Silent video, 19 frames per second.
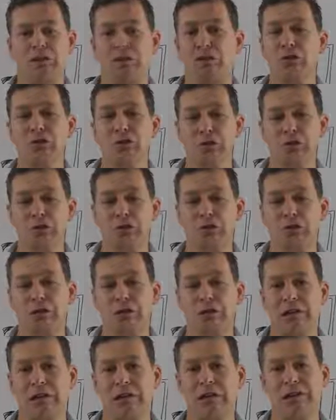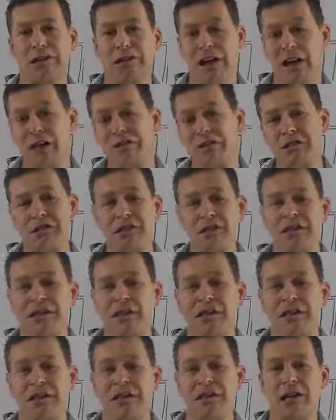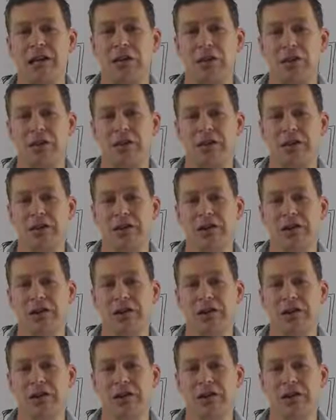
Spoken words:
nothing was working. I used to send the kids out,